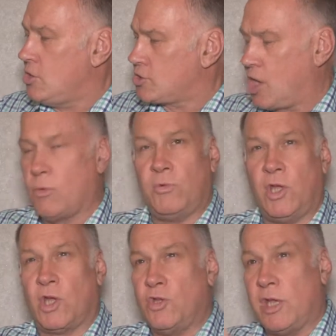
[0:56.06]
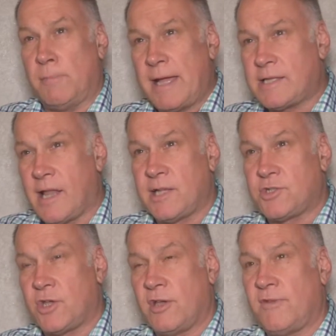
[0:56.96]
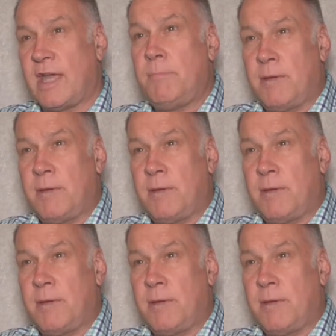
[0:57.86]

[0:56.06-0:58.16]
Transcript: So you can do your baseline survey,